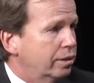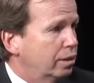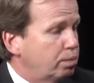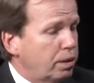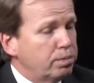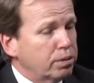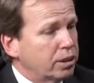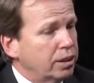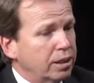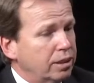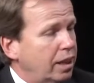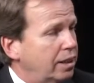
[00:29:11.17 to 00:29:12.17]
the people
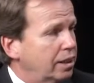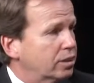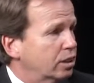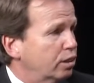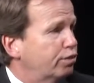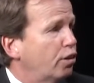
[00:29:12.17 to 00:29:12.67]
that answer the